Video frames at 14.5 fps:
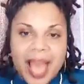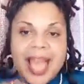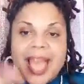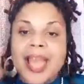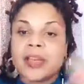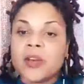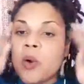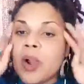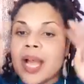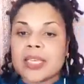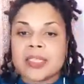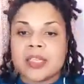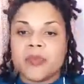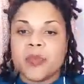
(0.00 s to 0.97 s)
I had no
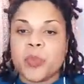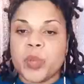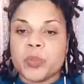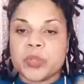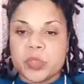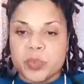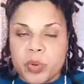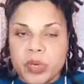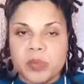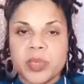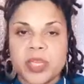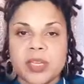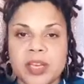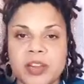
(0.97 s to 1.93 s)
concept of people supporting
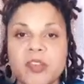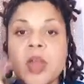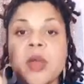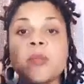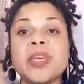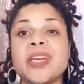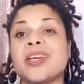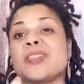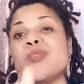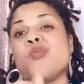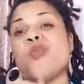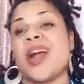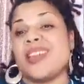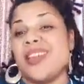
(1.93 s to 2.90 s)
me enough because of
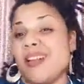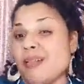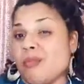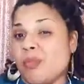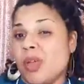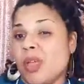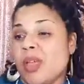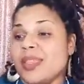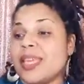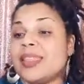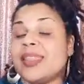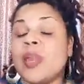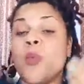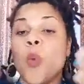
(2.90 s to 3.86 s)
who I am
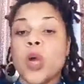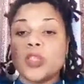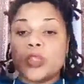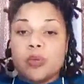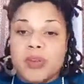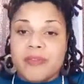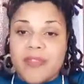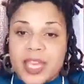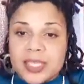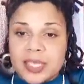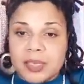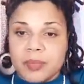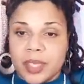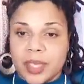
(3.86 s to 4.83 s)
that they want to
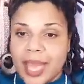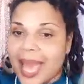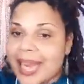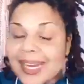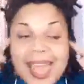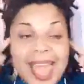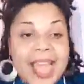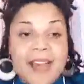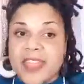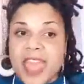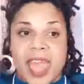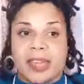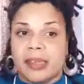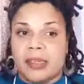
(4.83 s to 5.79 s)
invest in me. I didn't have
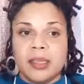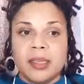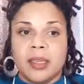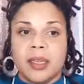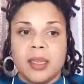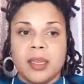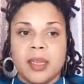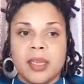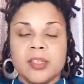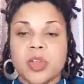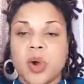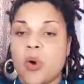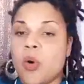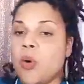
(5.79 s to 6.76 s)
that. And
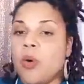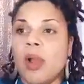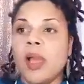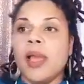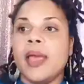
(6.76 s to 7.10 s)
so